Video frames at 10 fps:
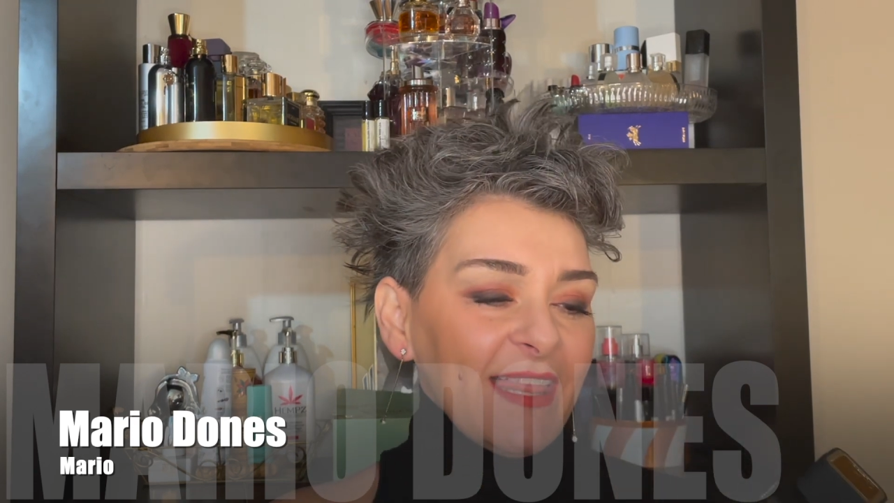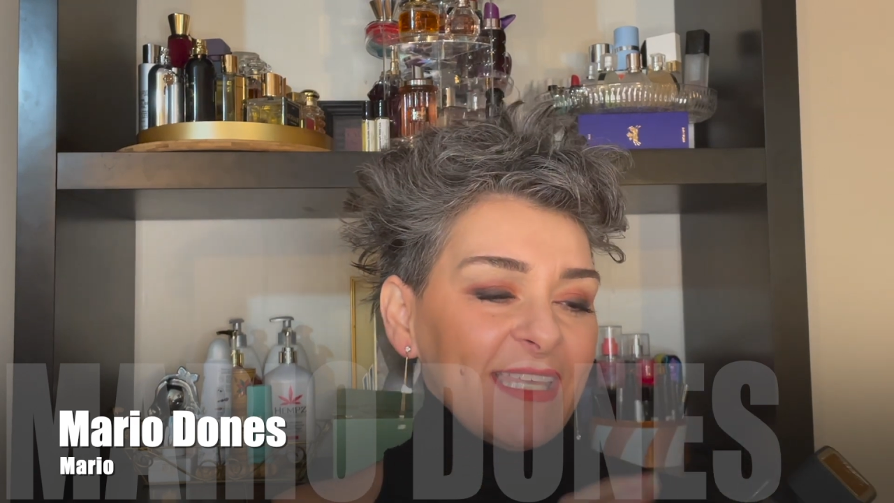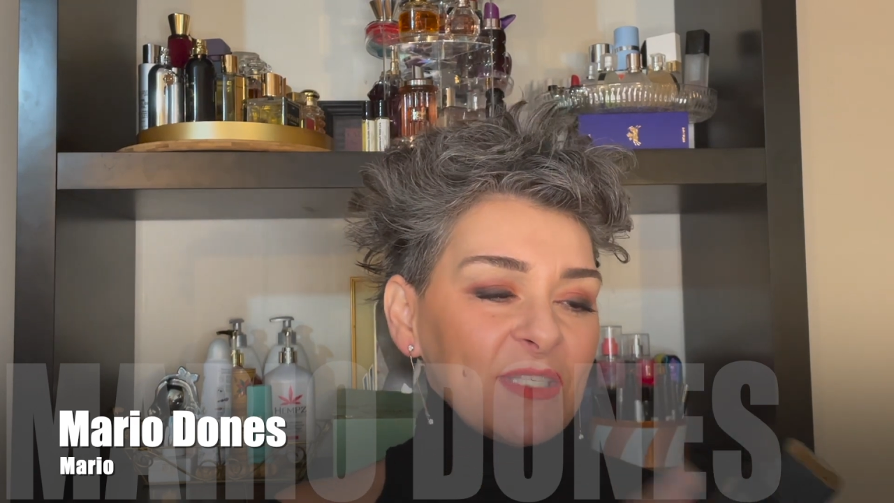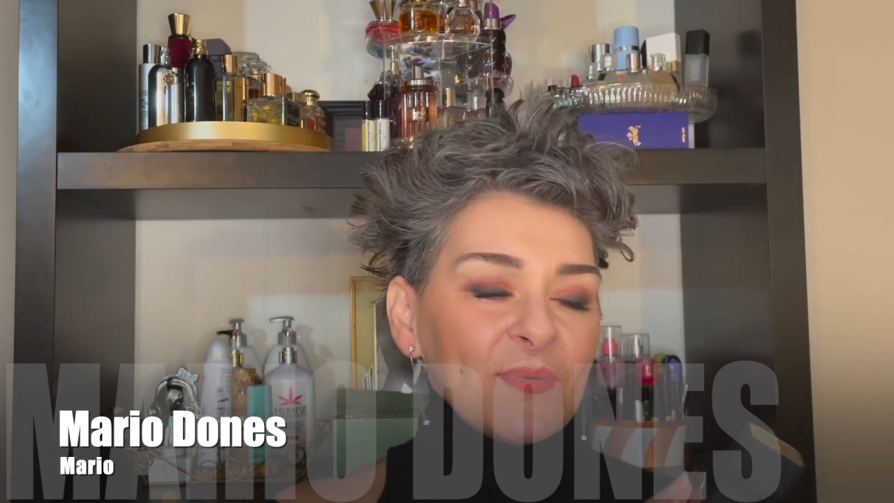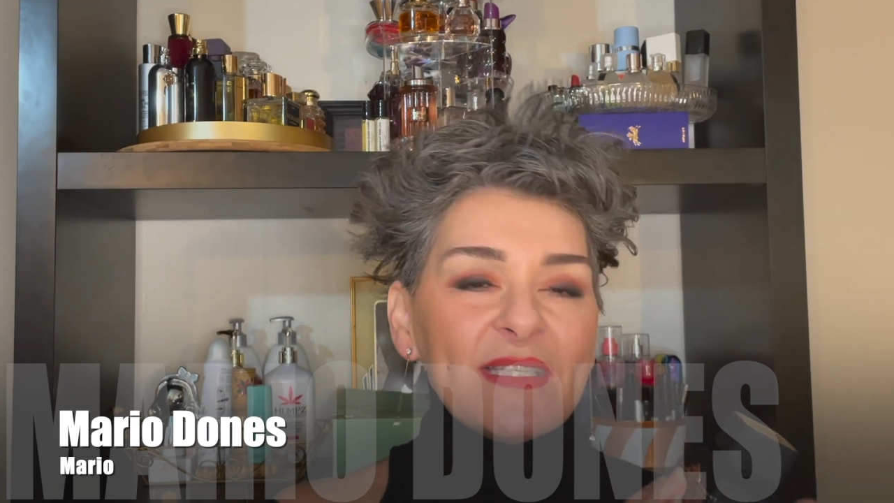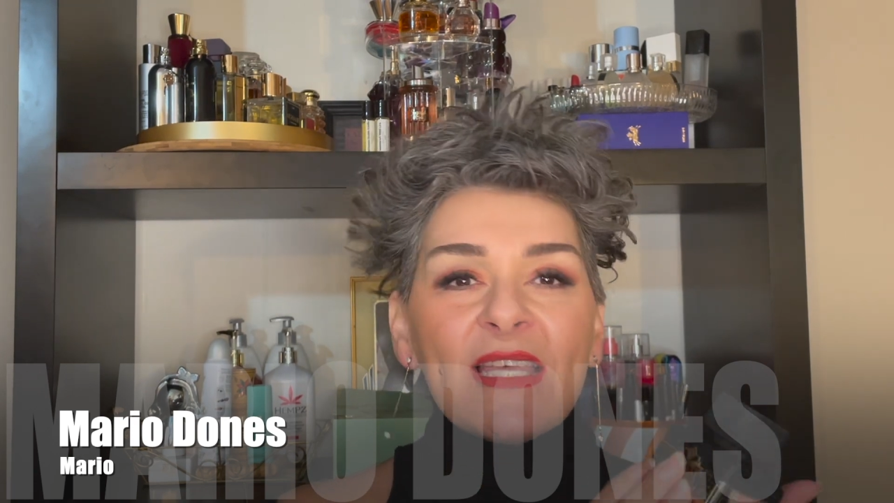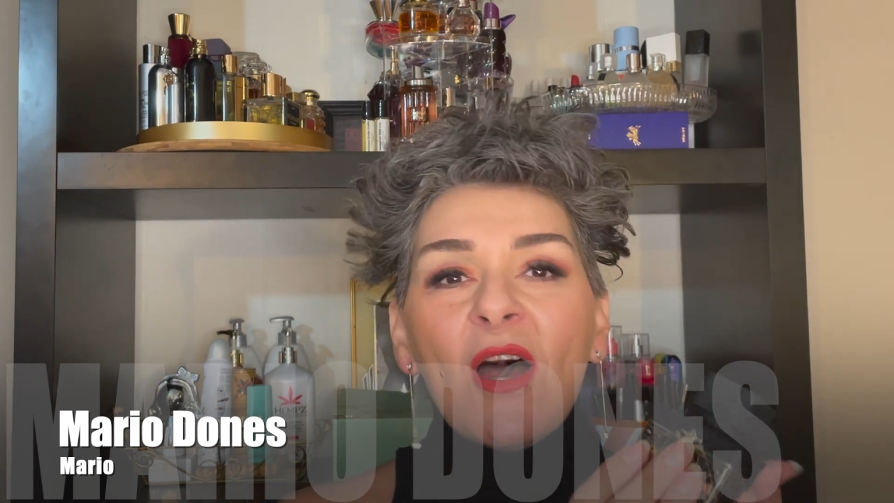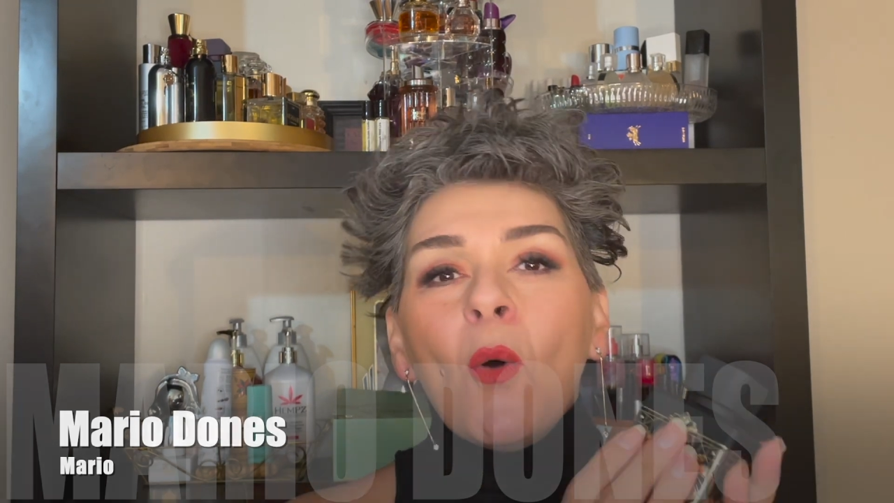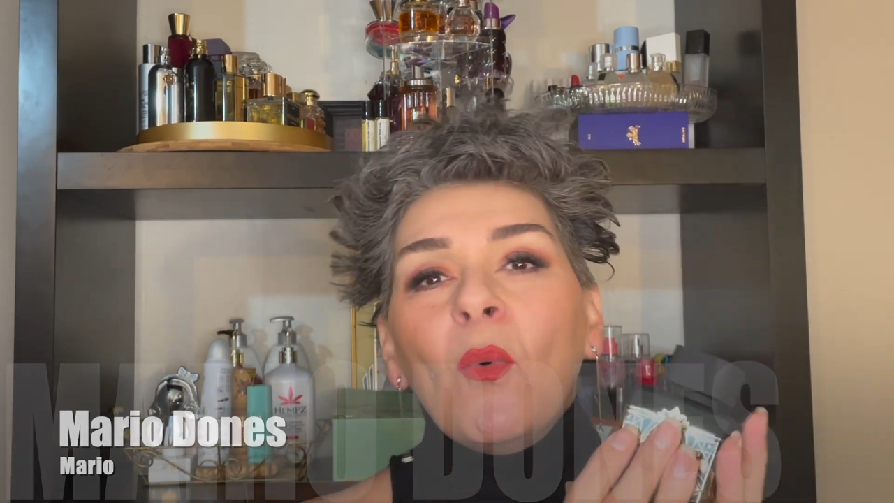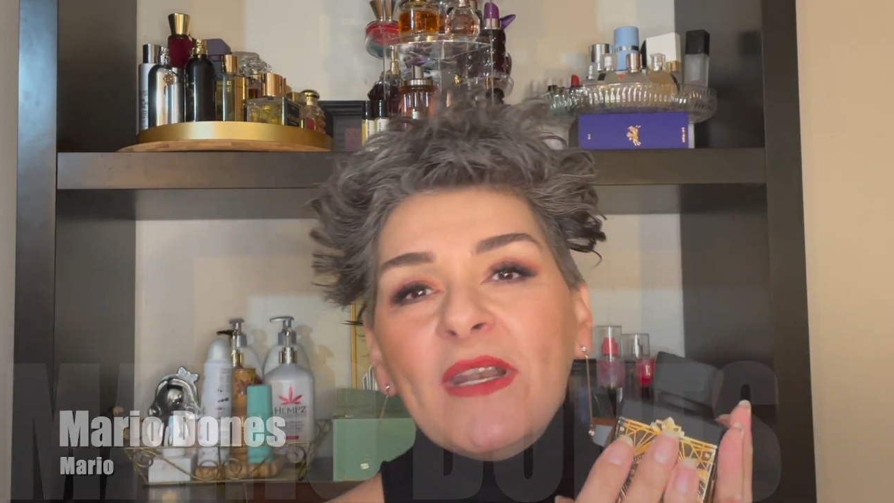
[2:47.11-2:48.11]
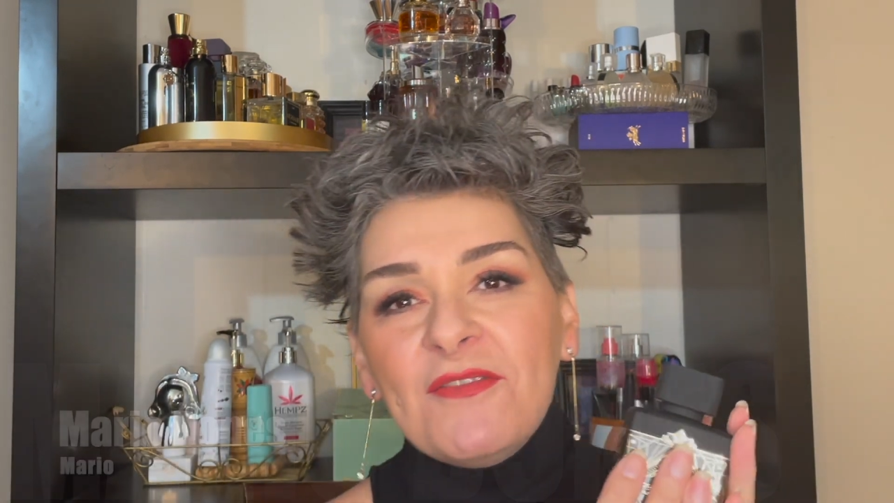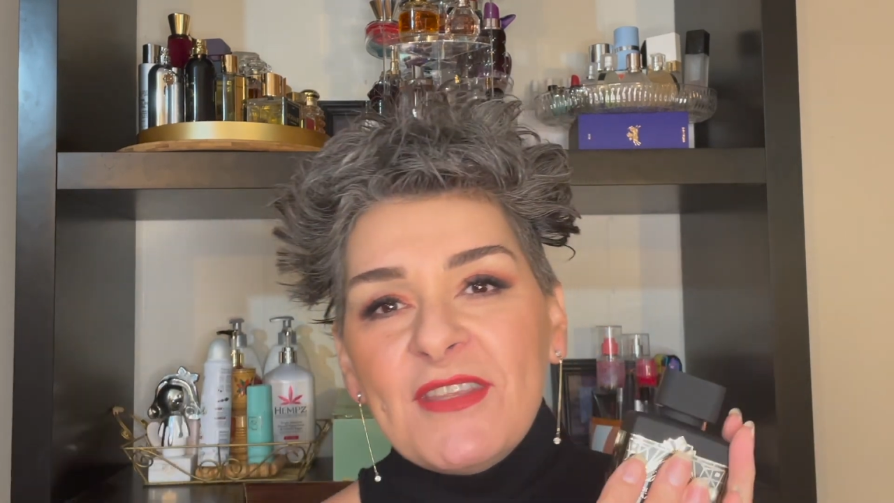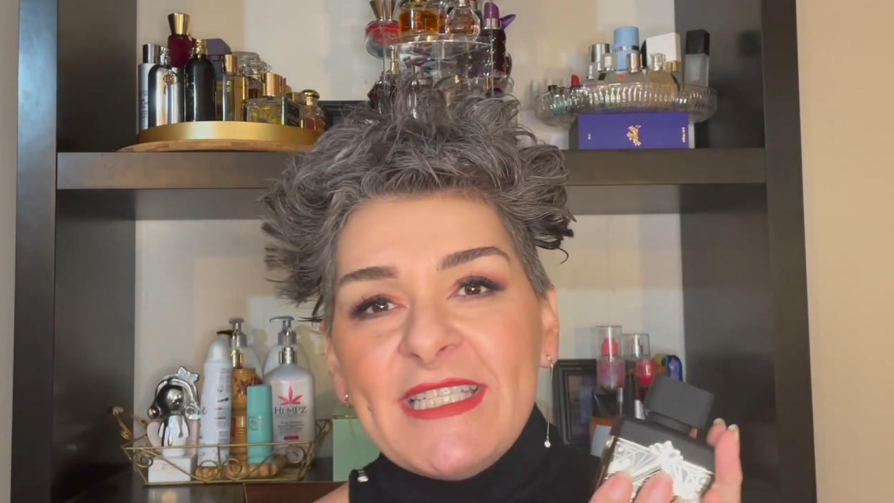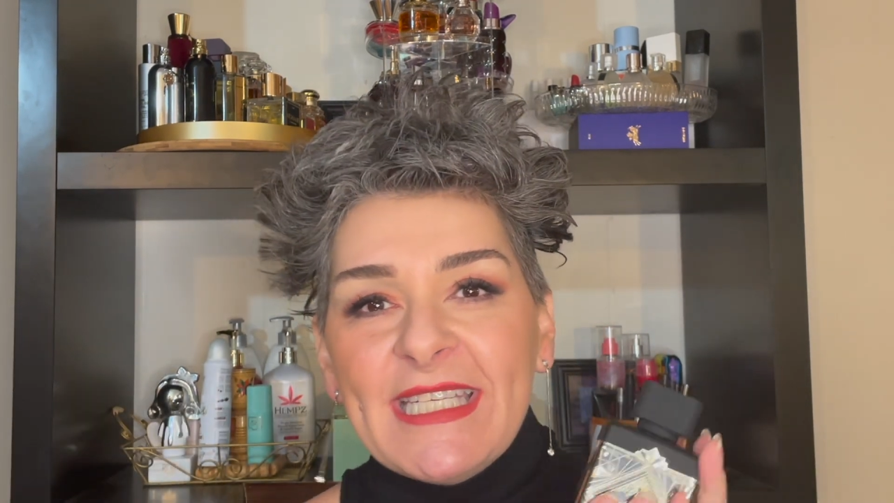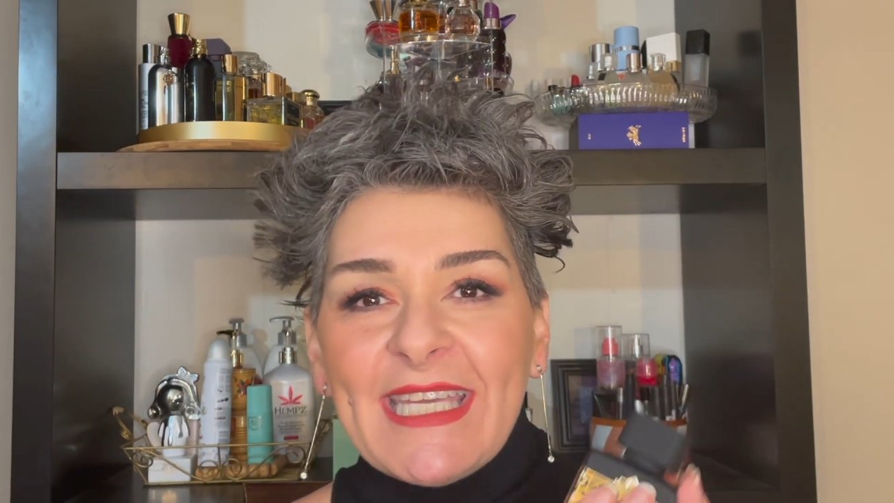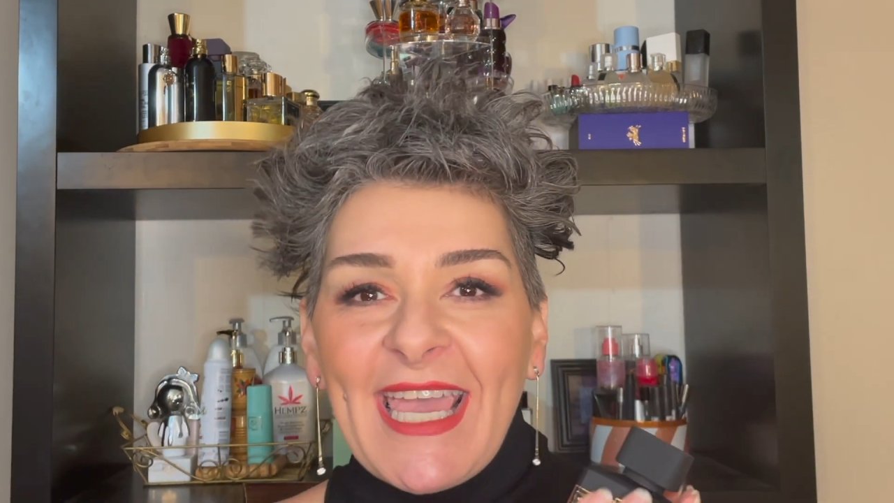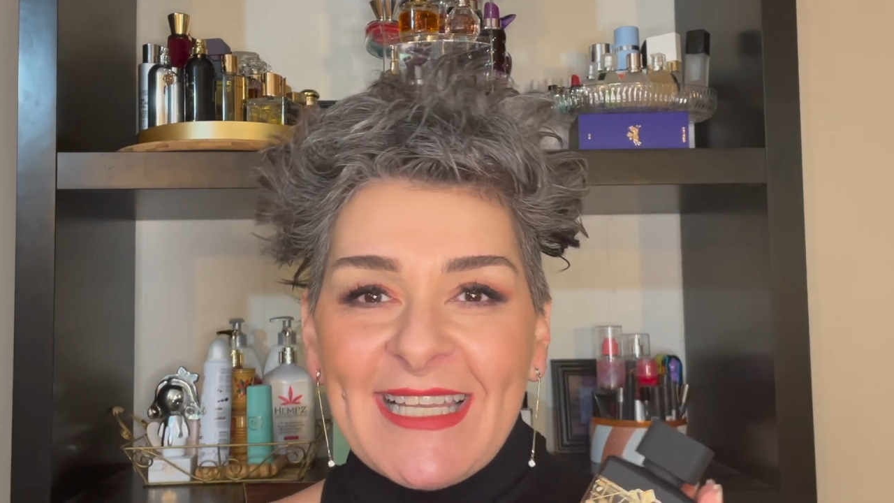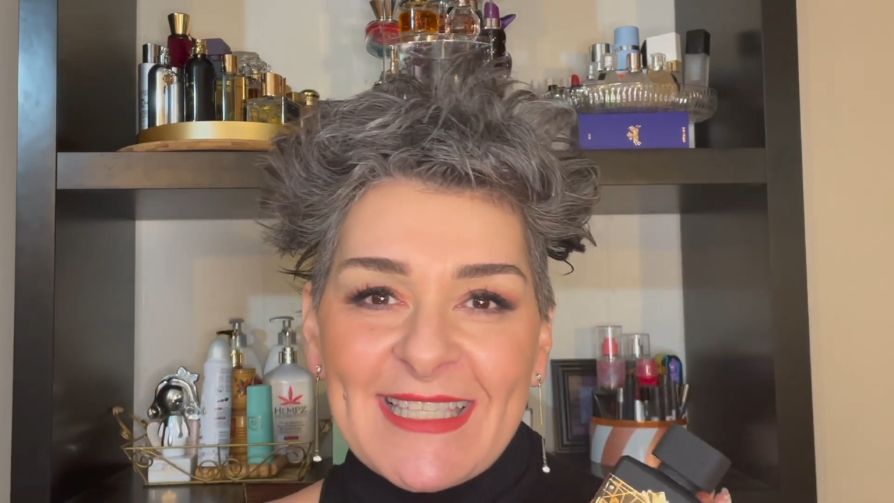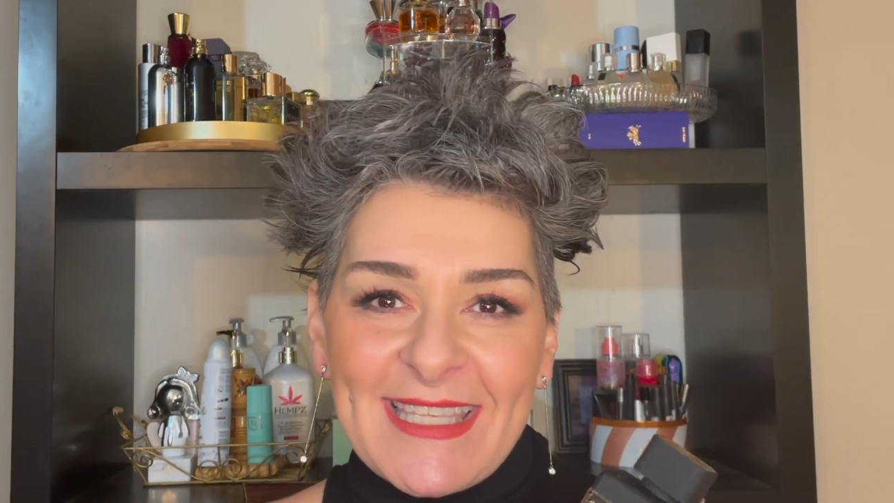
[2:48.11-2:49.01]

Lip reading: This was one of the decants